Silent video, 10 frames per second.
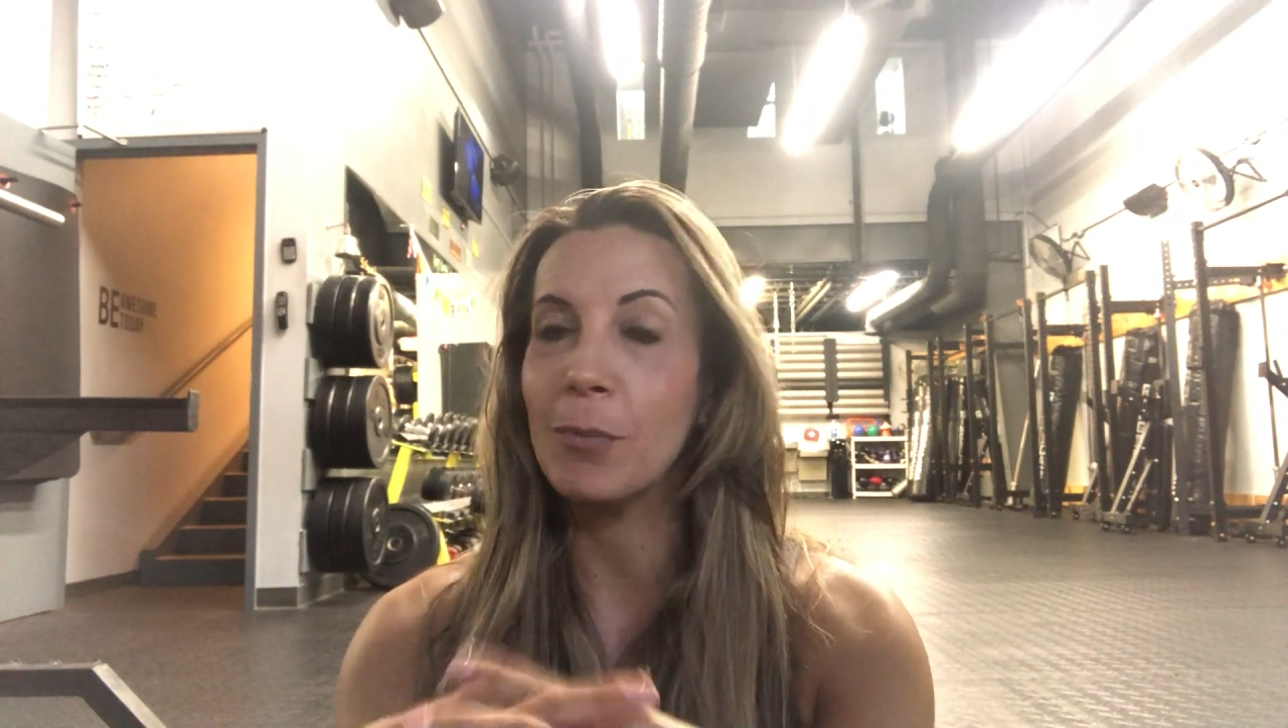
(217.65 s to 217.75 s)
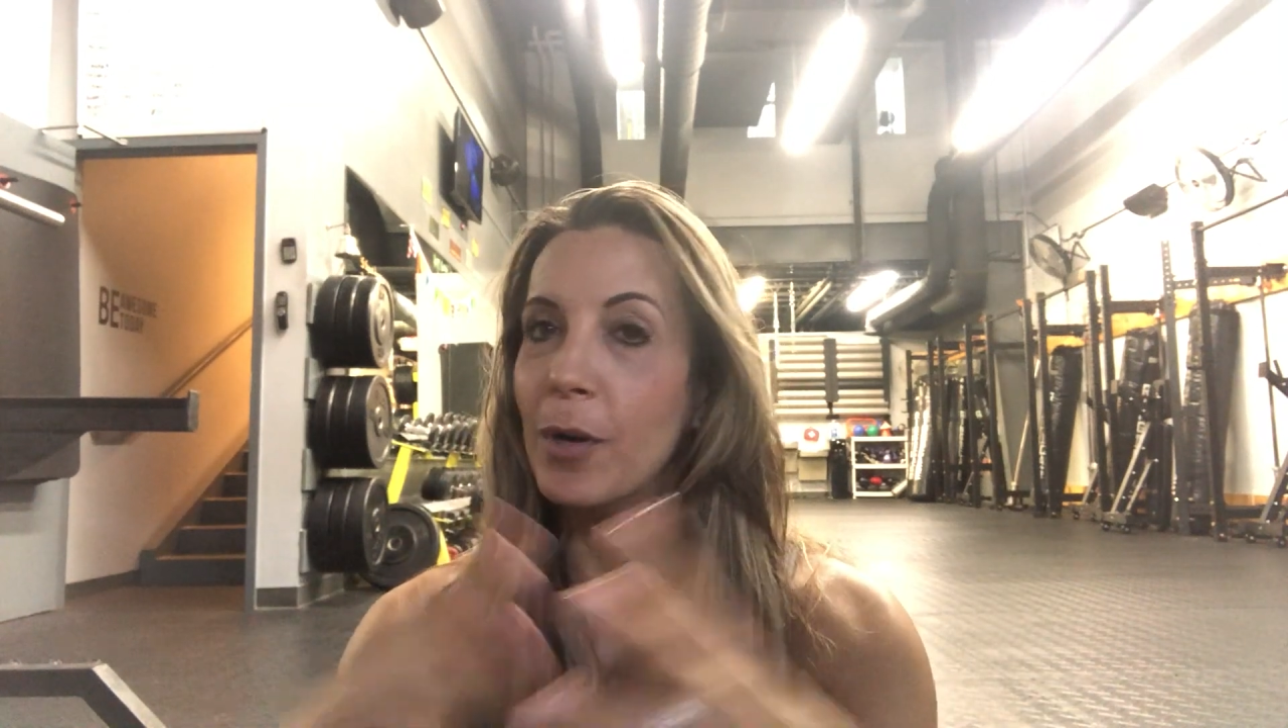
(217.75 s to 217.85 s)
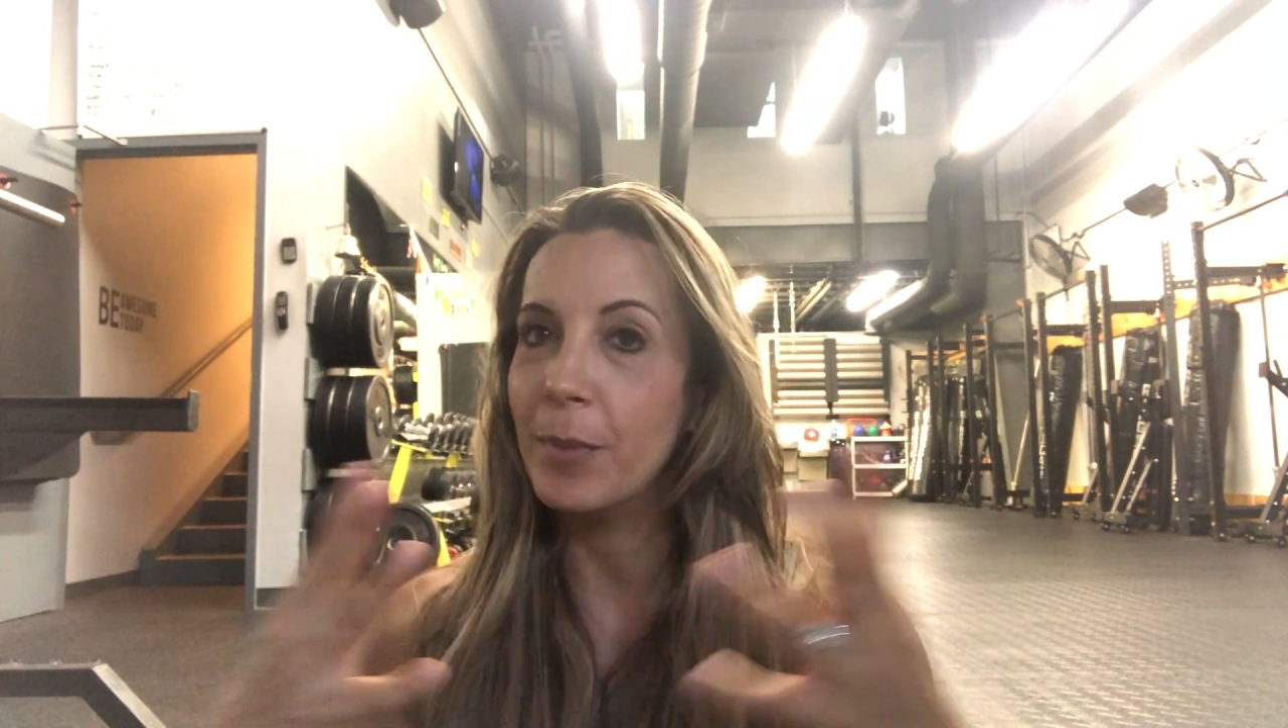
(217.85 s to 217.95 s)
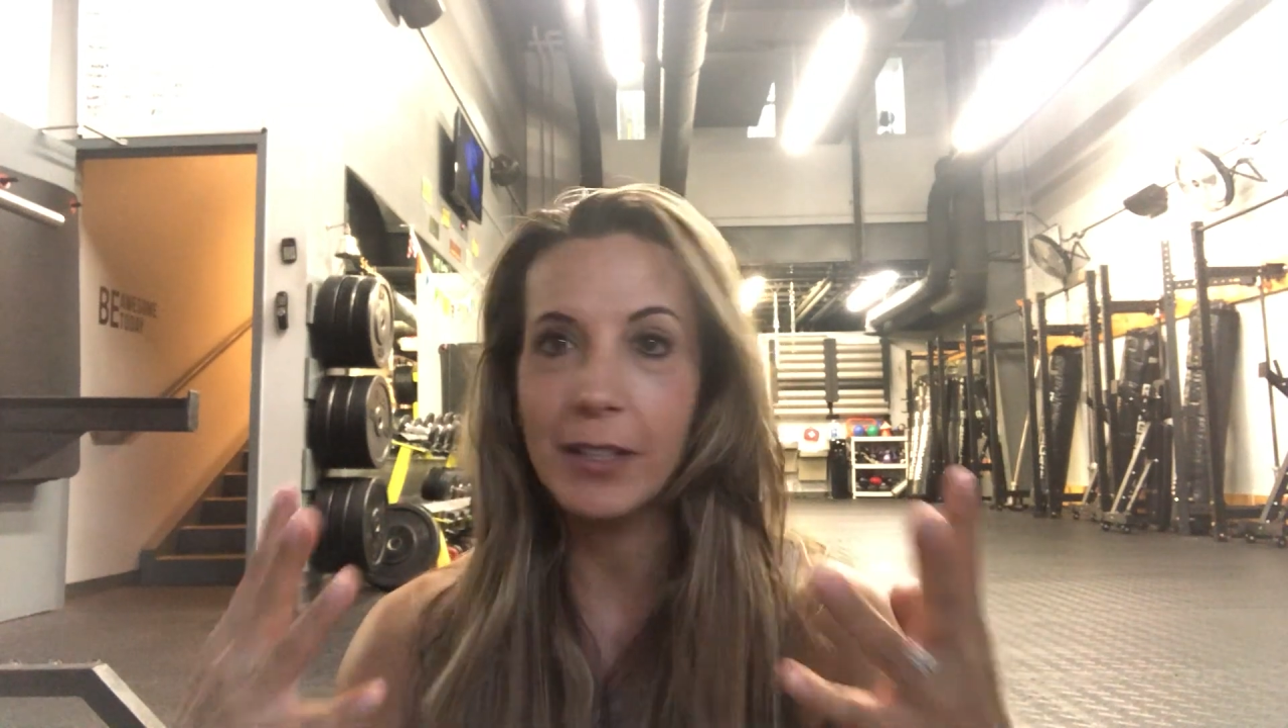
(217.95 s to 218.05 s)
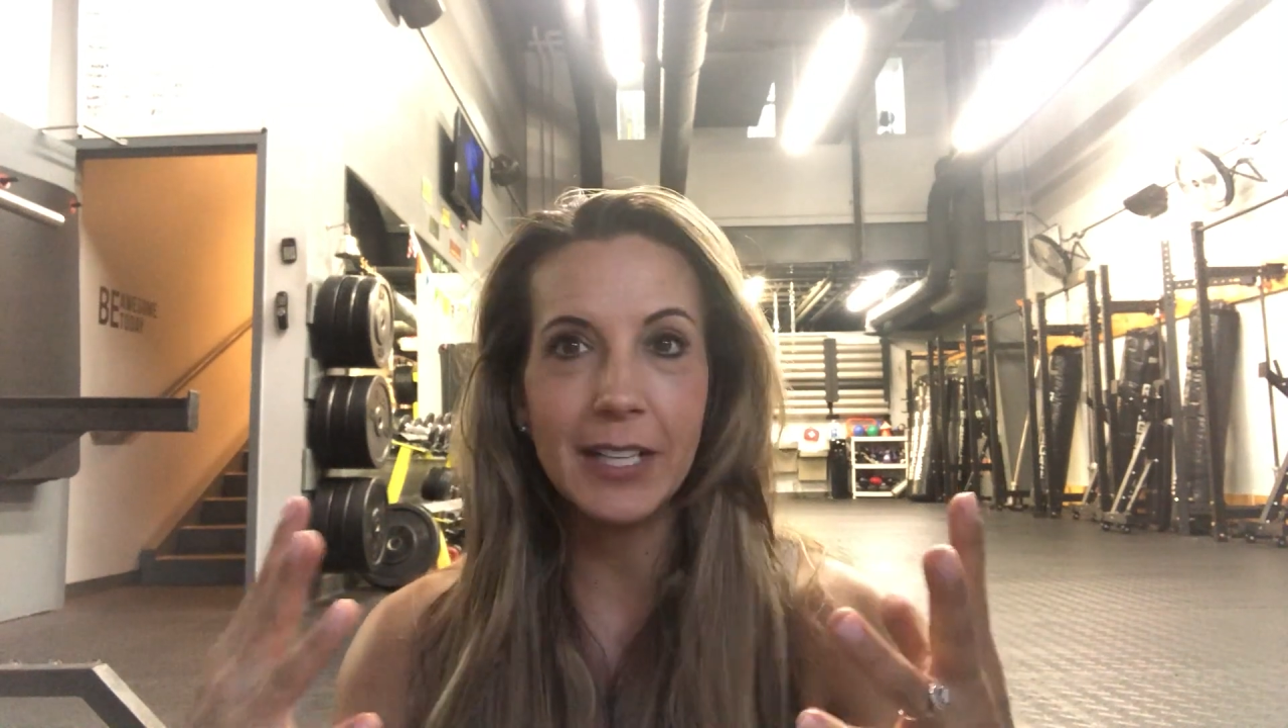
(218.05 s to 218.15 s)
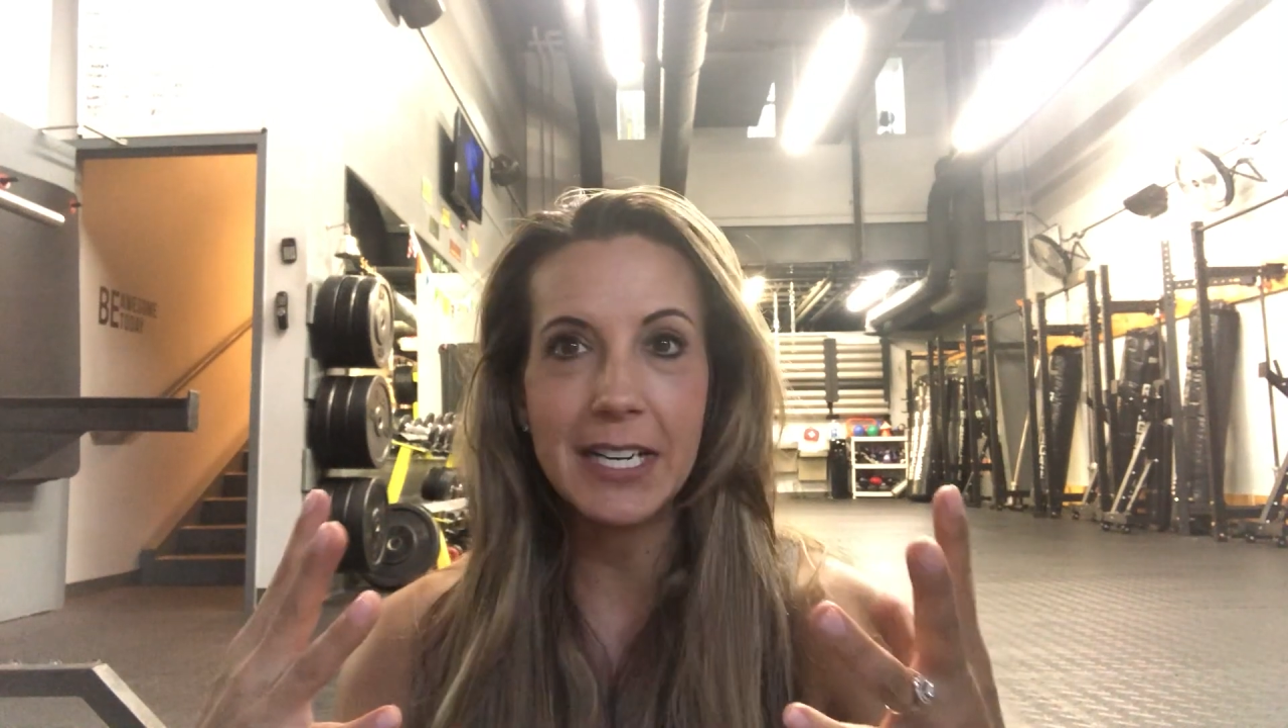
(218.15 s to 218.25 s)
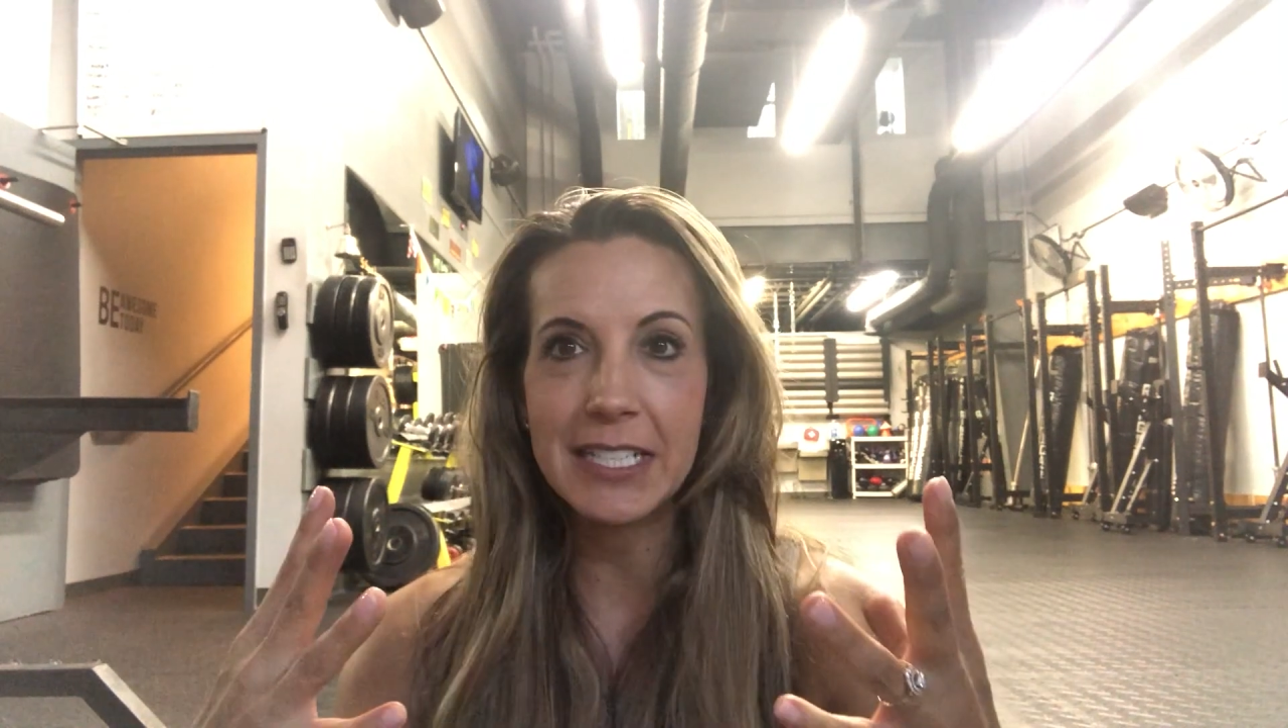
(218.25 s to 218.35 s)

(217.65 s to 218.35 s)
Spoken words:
the mobility